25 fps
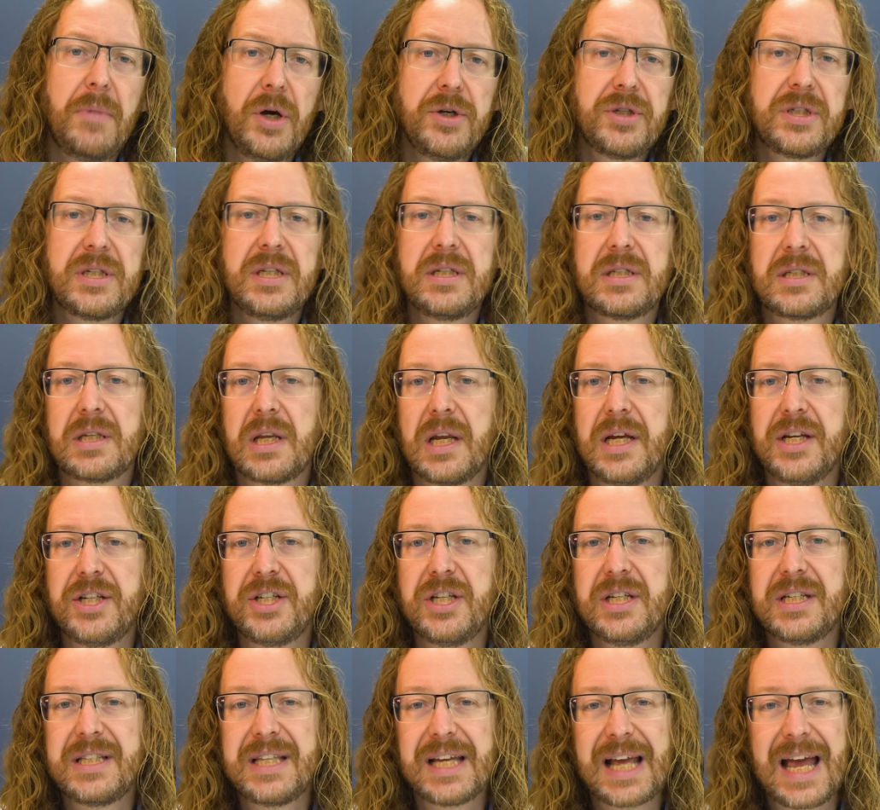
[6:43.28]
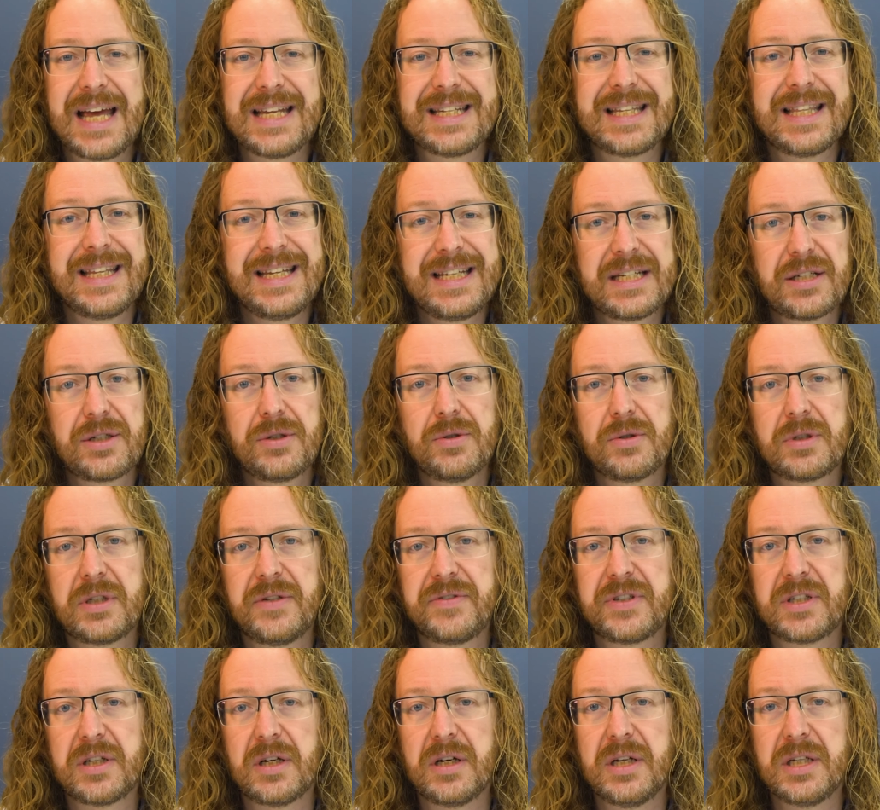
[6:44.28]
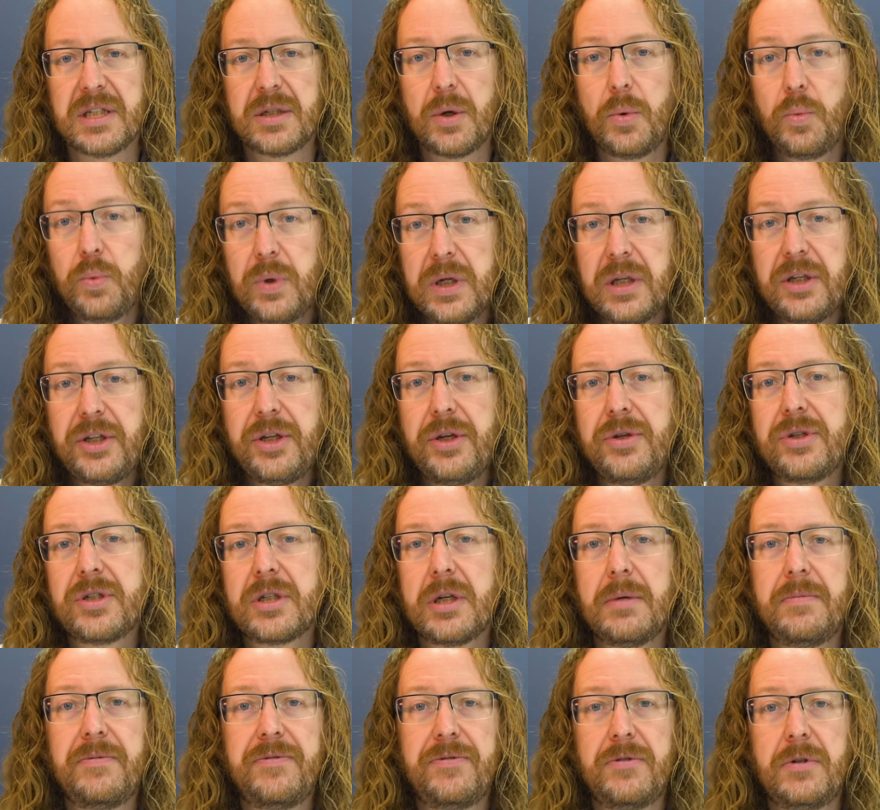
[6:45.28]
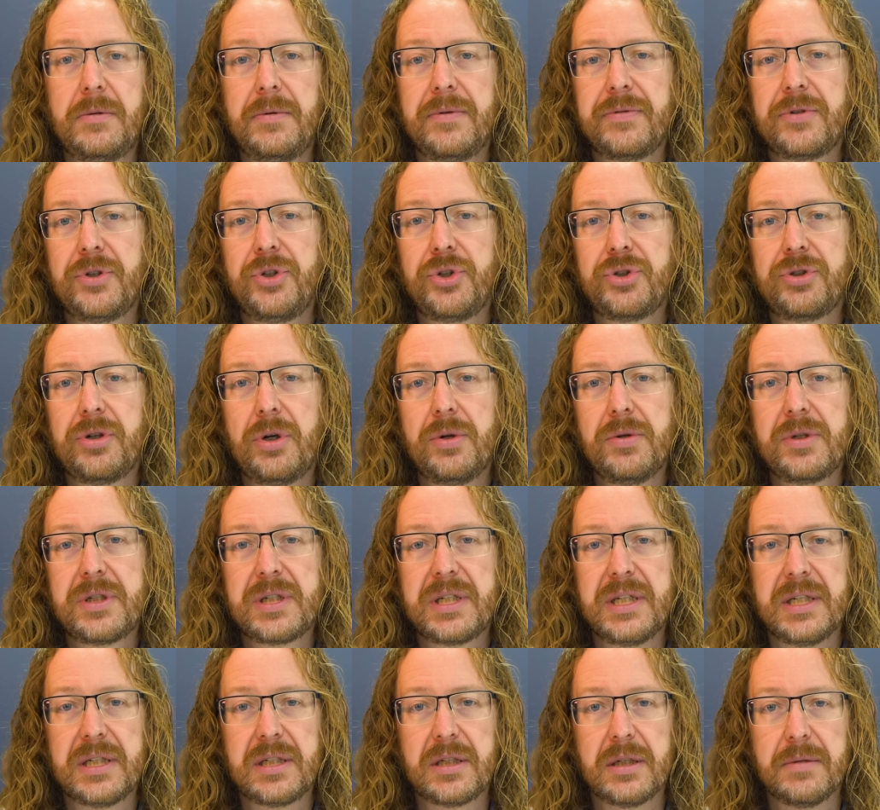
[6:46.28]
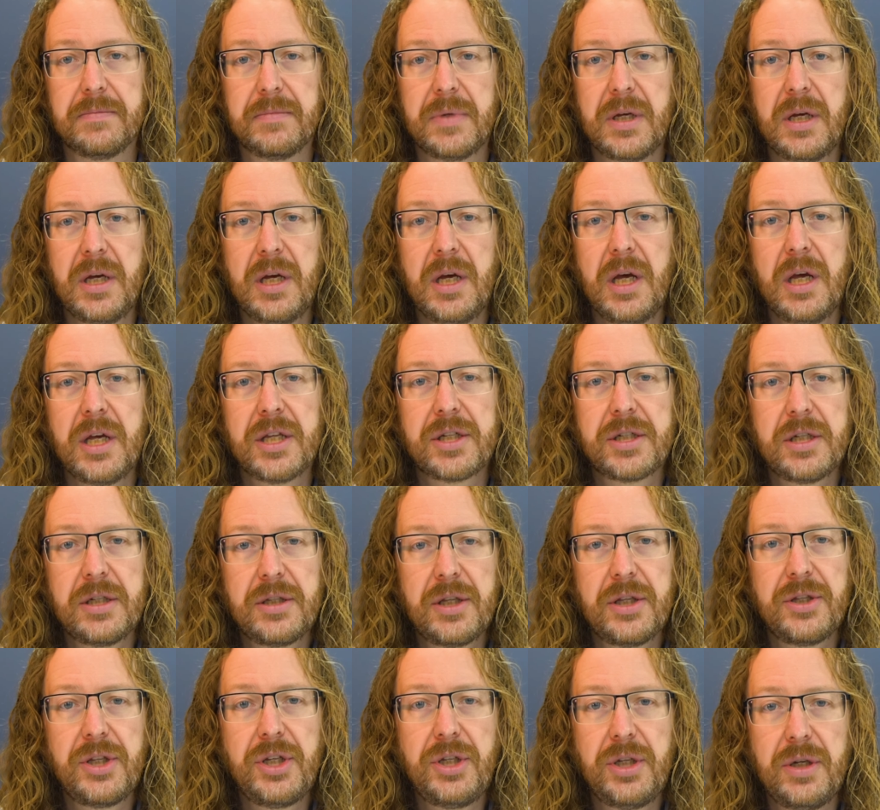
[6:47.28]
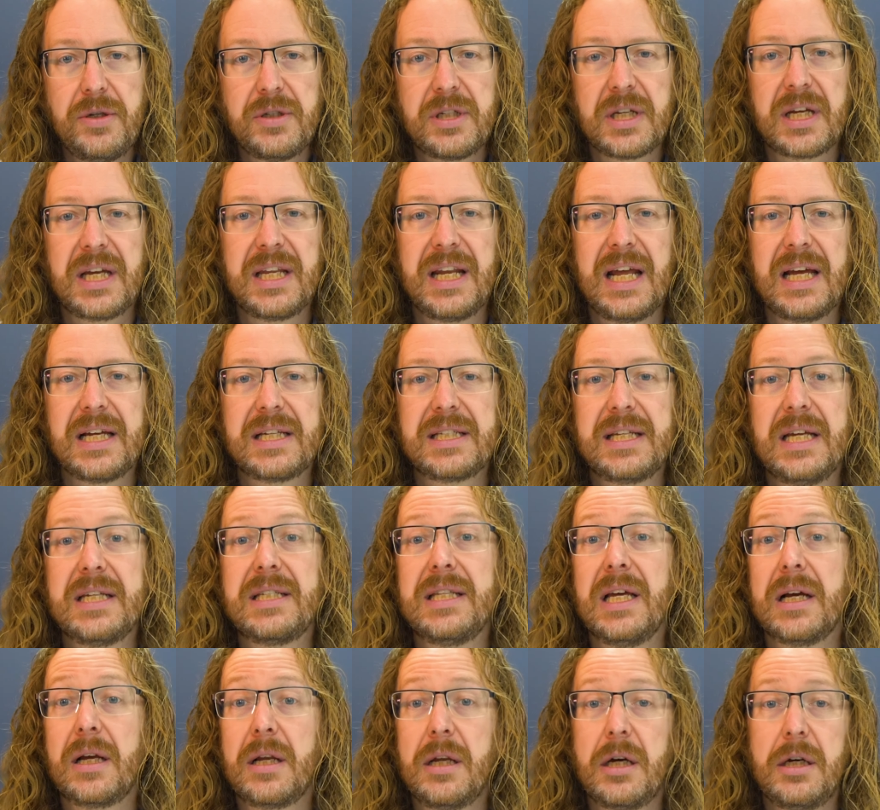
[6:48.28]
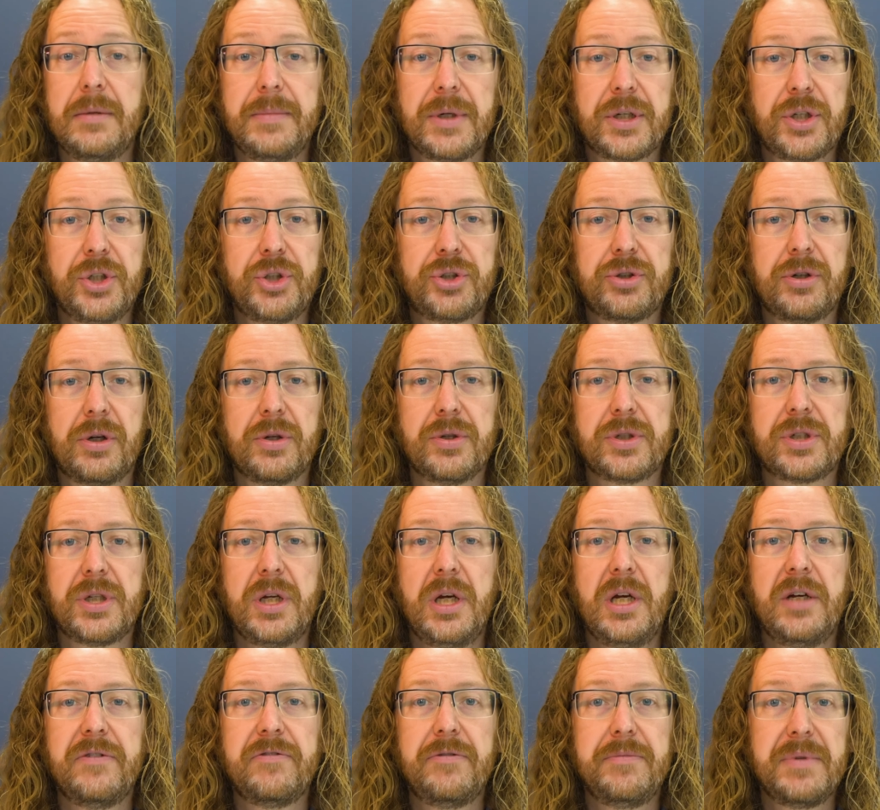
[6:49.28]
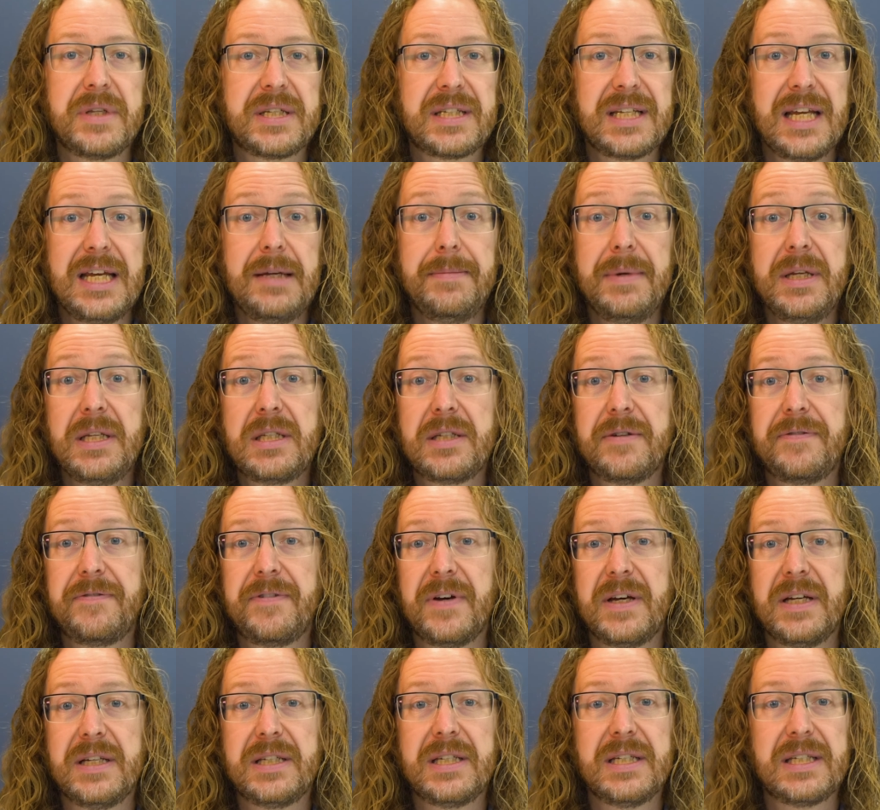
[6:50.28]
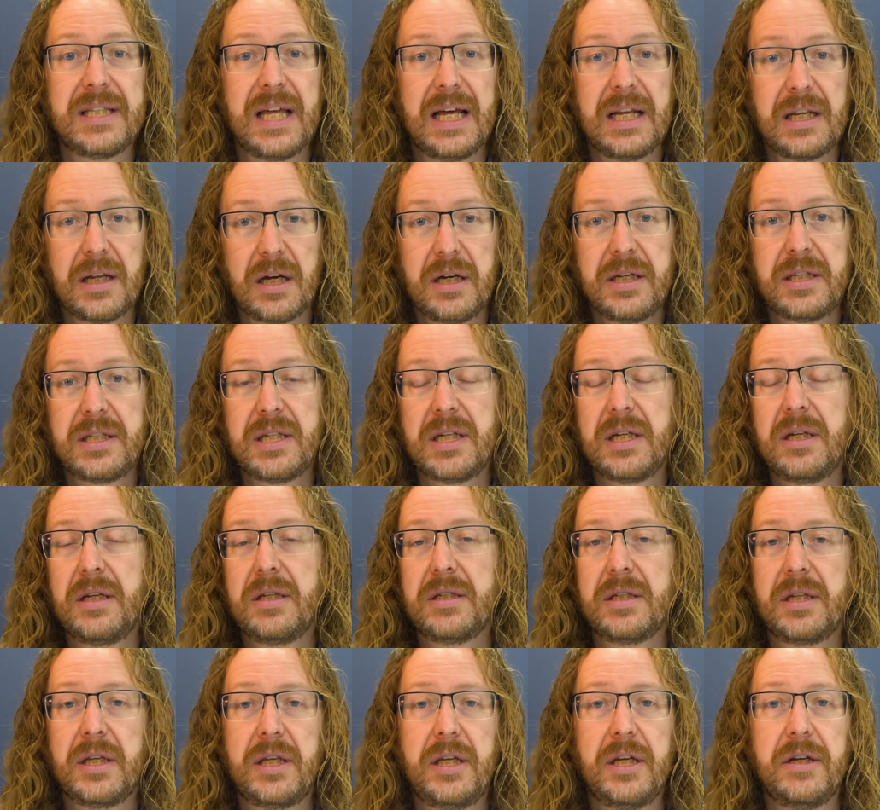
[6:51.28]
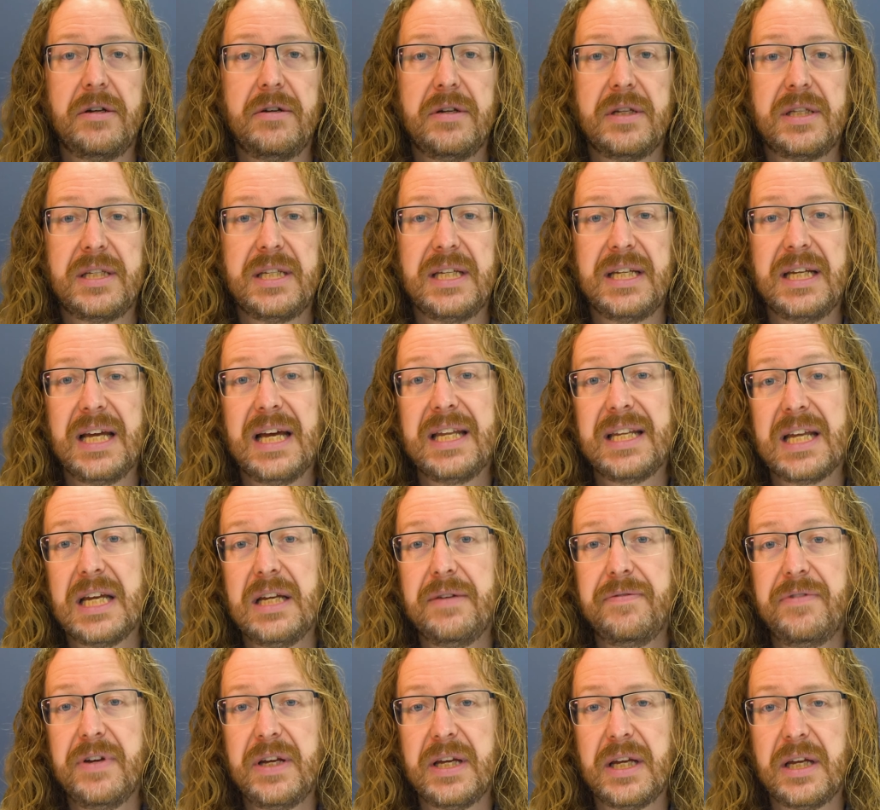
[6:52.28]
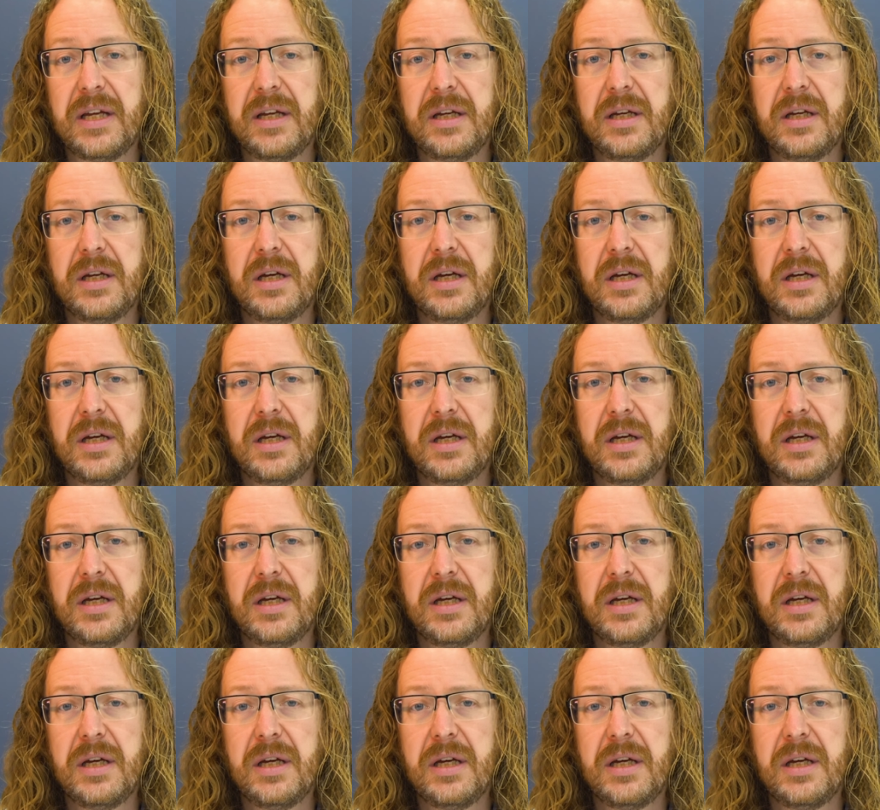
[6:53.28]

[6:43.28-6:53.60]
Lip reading: Most installations that get to this sort of size will use some form of control system so that the user can access their climate controls from the same interface as their lighting, security, and AV.